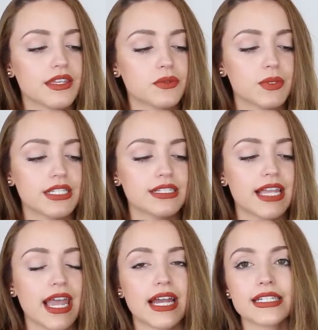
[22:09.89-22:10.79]
this one in
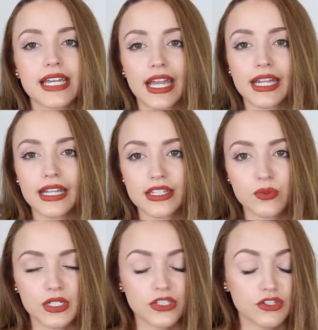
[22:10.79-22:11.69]
sand, and
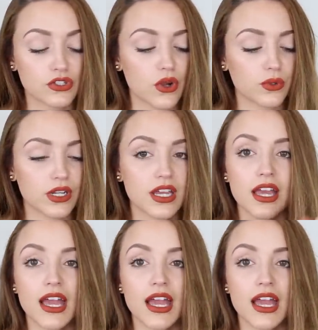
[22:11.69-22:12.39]
this one in stone.